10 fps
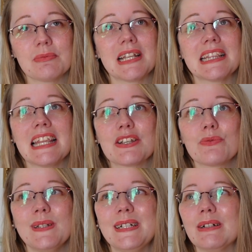Like
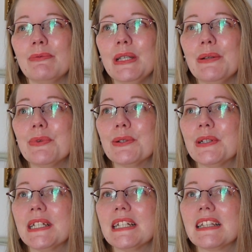last week we were
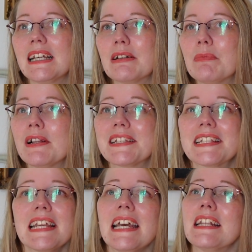in like plus
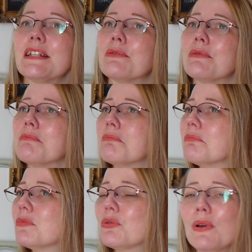10,
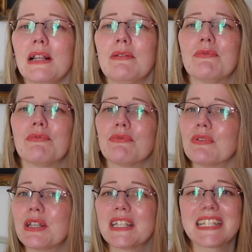12,
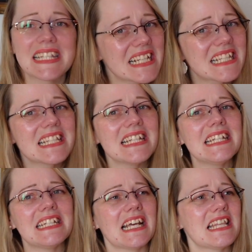
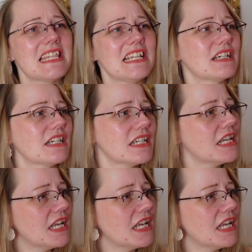16, I think,